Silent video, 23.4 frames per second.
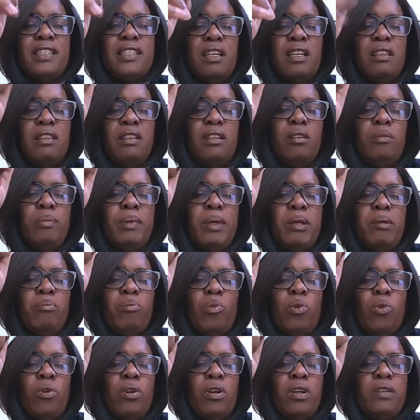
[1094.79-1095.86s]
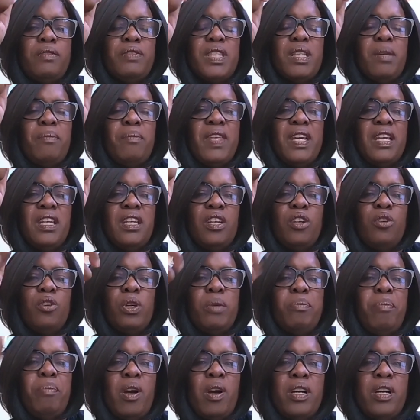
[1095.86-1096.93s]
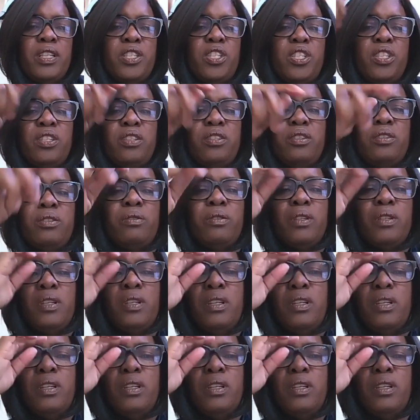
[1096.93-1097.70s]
a little bit more something to grip onto,